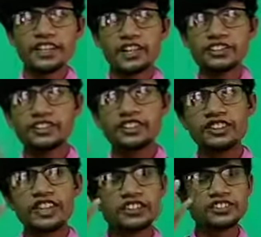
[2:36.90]
in
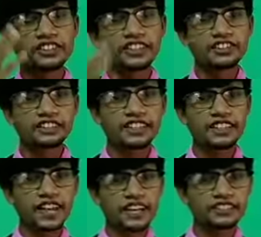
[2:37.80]
that six
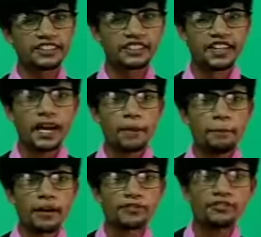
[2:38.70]
glasses.
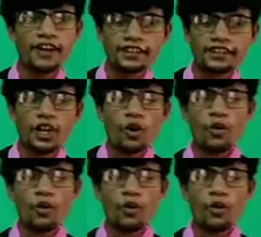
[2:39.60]
But friends,